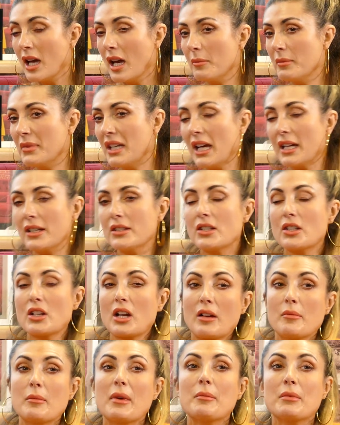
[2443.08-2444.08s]
mean, I
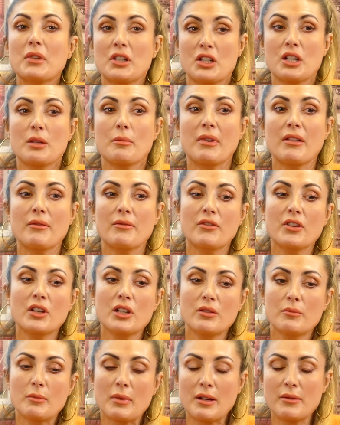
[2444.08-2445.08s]
remember actually
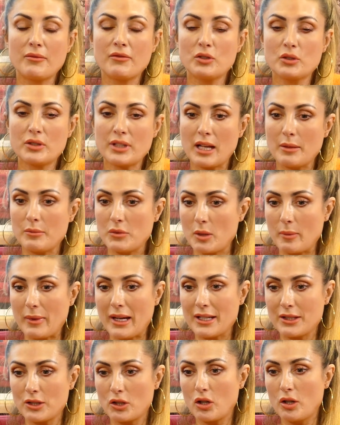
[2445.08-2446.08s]
my full-time job,
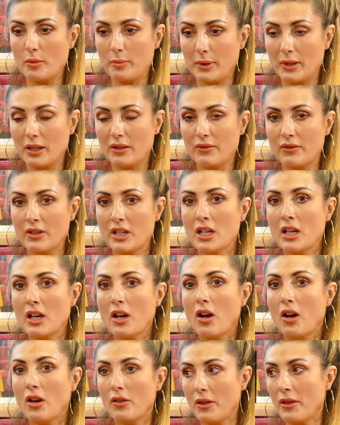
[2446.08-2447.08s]
I had a couple of
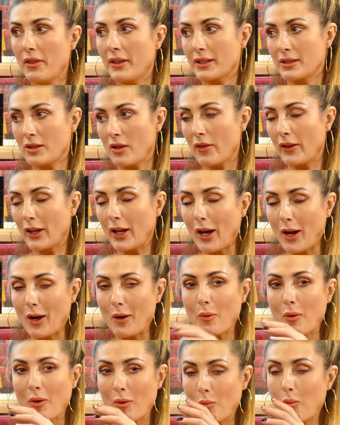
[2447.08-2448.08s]
other things on the
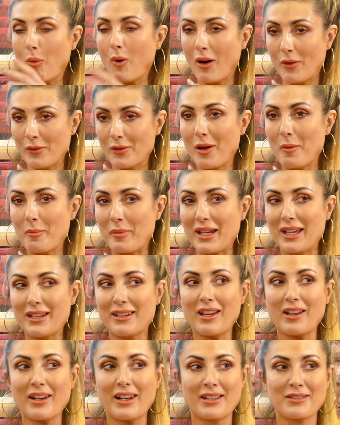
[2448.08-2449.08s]
go, one
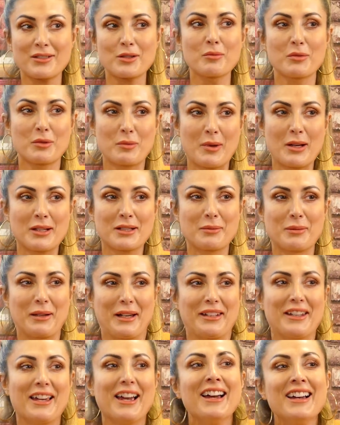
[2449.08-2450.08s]
being an Antimus party
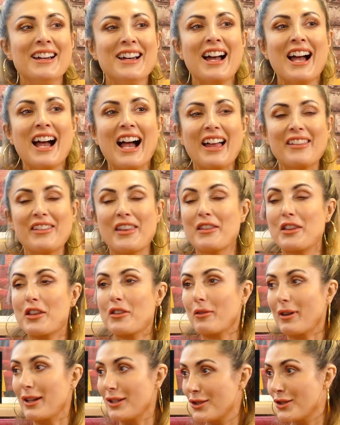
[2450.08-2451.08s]
planner, and then the
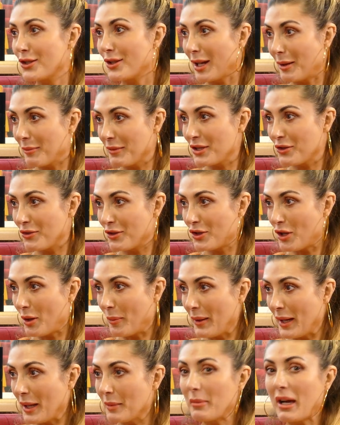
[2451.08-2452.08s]
other I used to do like mystery
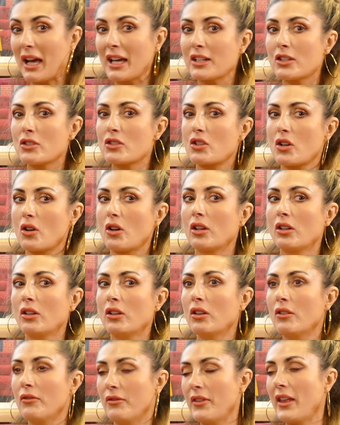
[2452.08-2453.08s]
shopping, but I used to
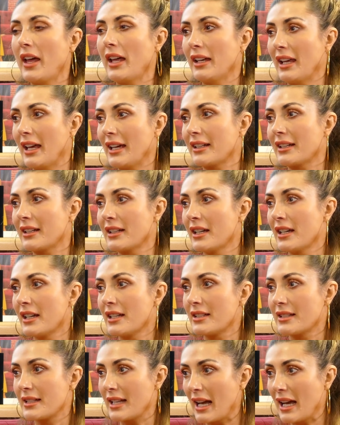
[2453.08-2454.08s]
love that like
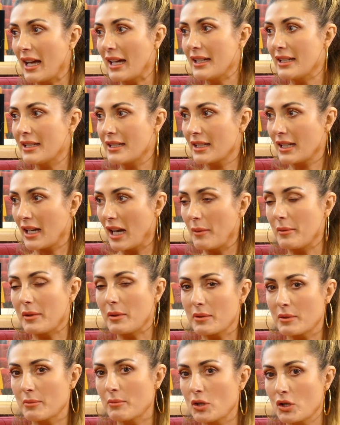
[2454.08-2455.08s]
side, I mean
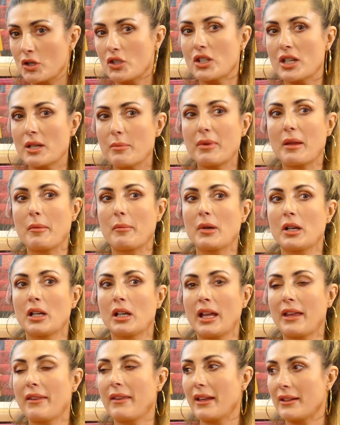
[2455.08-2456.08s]
it was much cheaper then, but
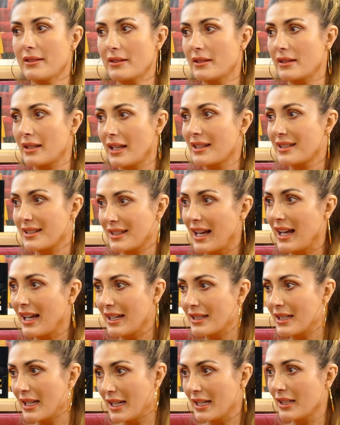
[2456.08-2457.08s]
like that
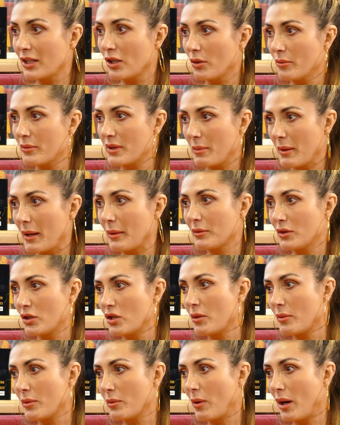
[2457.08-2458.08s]
side income to be able to
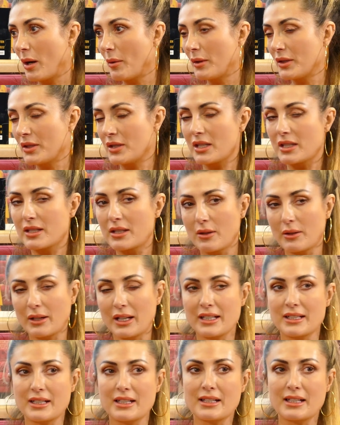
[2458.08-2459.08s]
do with what I wanted. So I
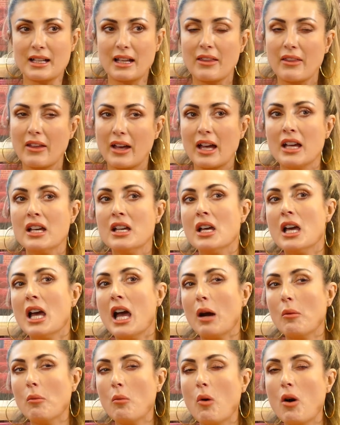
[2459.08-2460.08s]
guess it's like that.
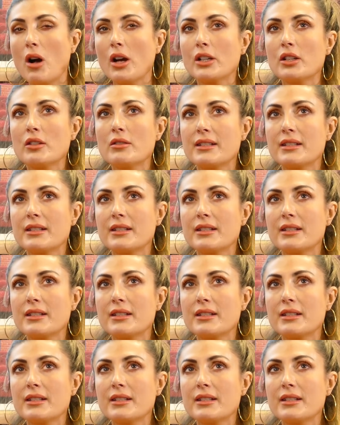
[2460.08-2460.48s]
And what are you